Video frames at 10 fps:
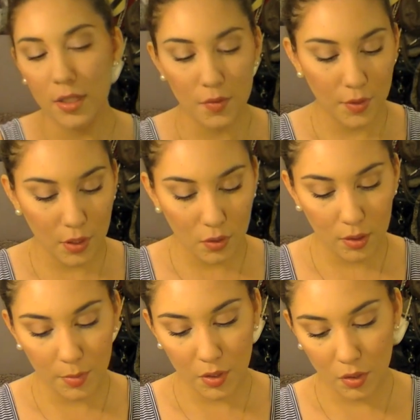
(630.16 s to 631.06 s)
is for you.
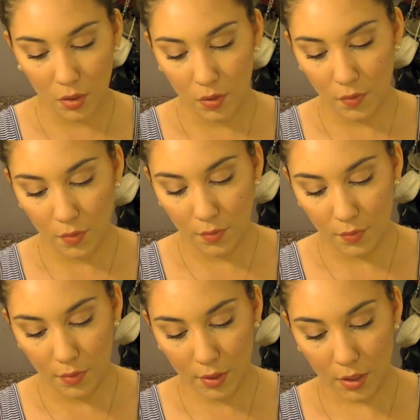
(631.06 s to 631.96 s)
Let me show you
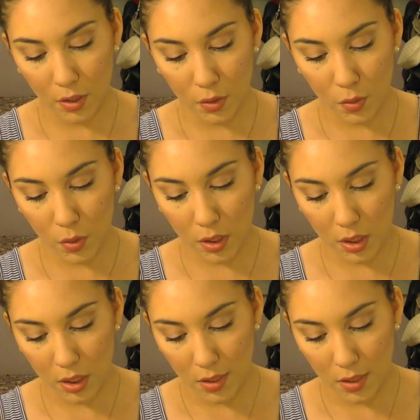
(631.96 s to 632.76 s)
for you.